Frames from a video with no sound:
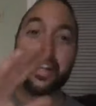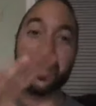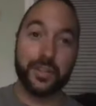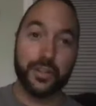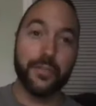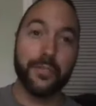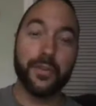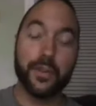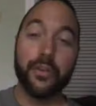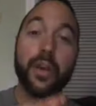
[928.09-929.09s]
It's good for
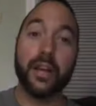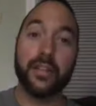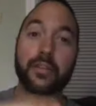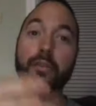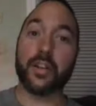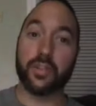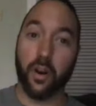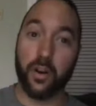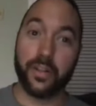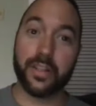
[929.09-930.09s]
you guys that you guys
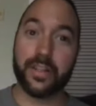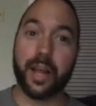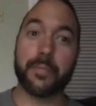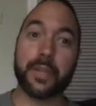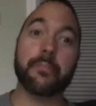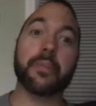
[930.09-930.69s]
aren't in the top 10,